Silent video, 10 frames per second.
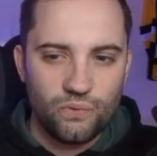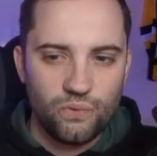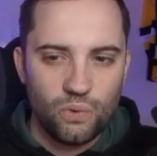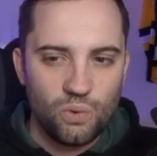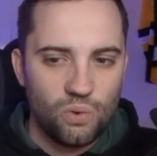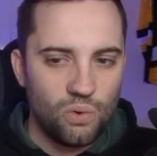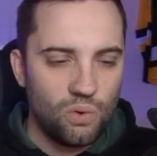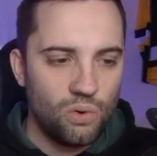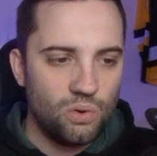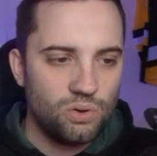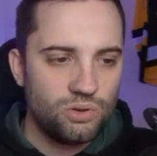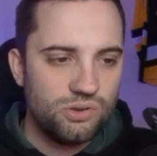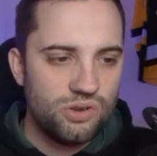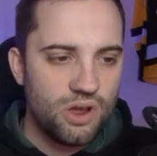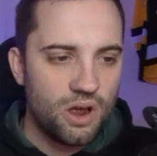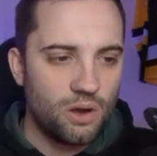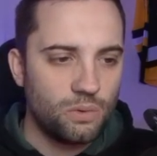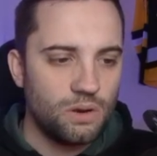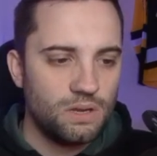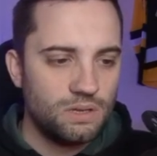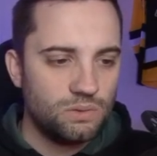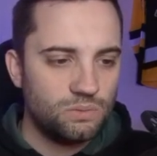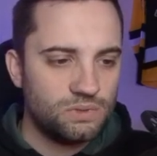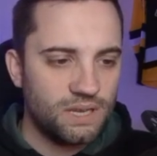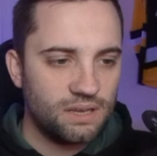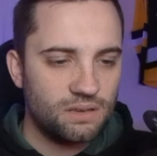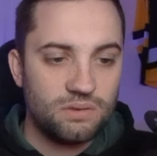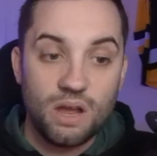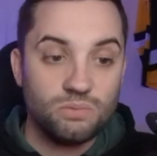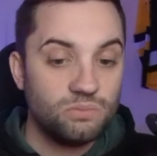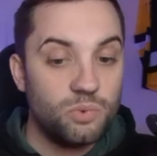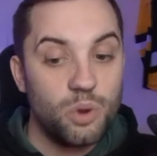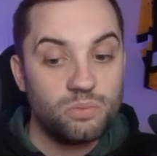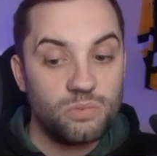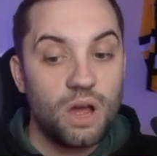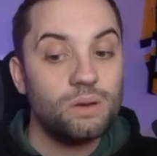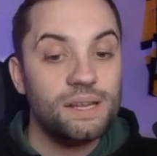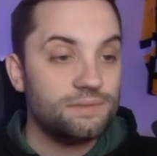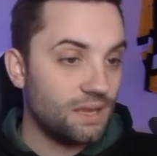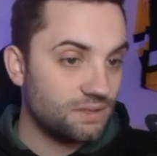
for... No. We'll take... No, we won't. I'll leave that